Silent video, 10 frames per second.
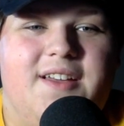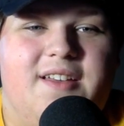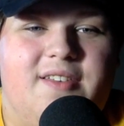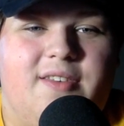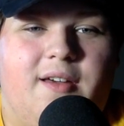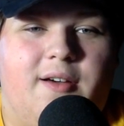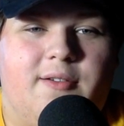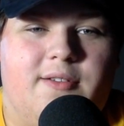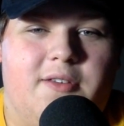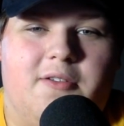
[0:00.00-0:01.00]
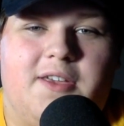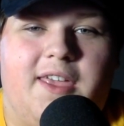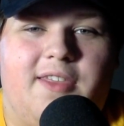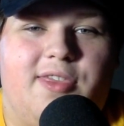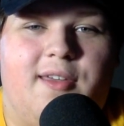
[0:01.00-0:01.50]
so you'll
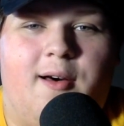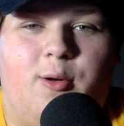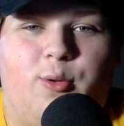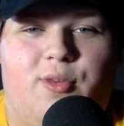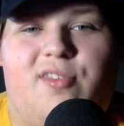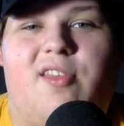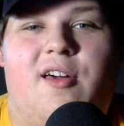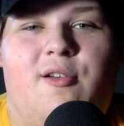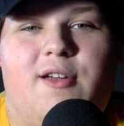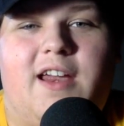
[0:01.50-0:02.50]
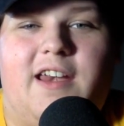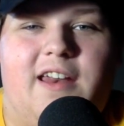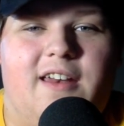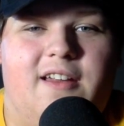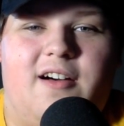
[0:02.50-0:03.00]
get the whole stuttering
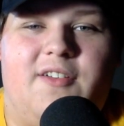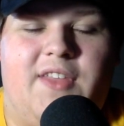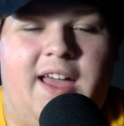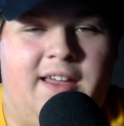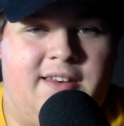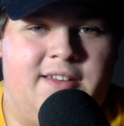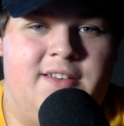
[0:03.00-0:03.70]
and all that.